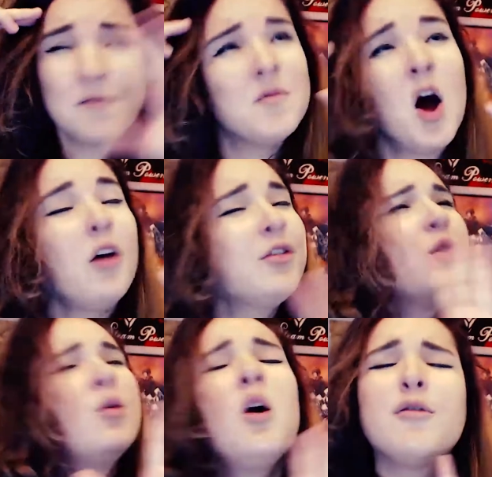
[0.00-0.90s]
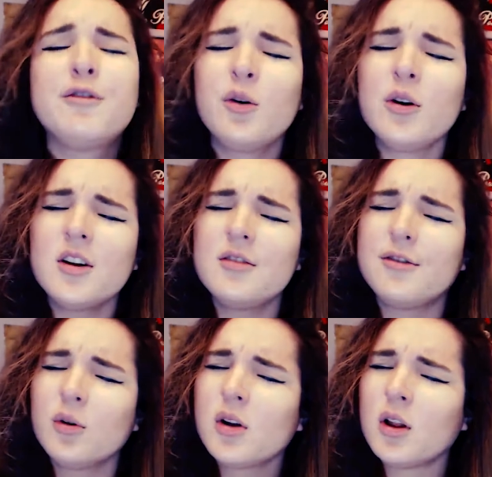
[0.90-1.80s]
Also, Florida
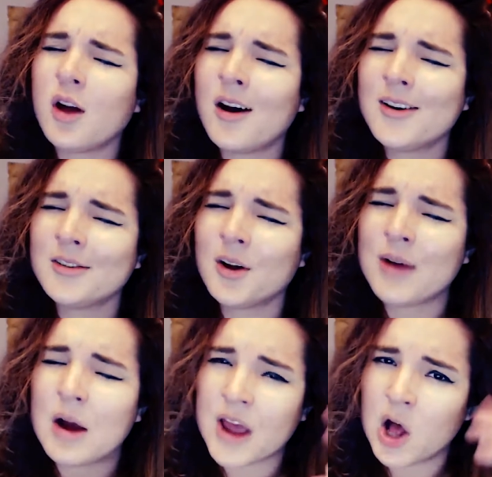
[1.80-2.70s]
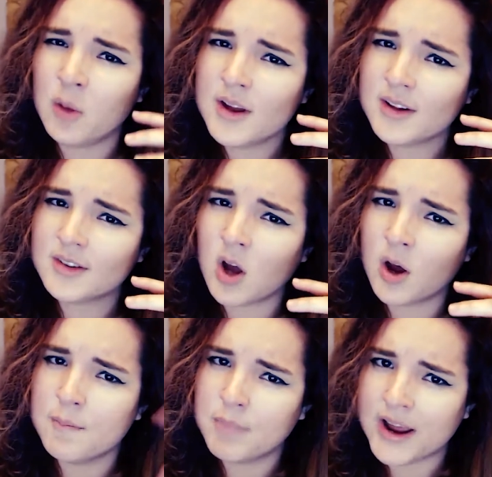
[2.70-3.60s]
laws around helmets
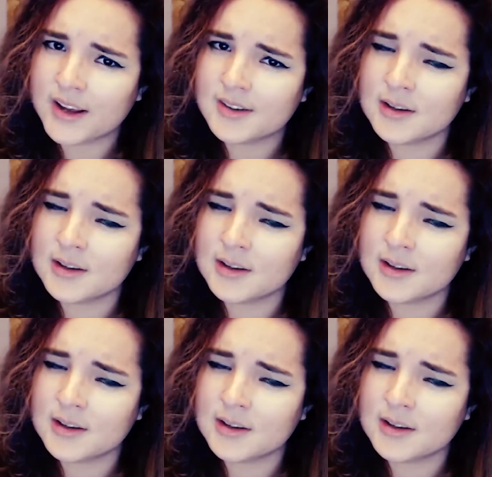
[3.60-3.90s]
on bikes and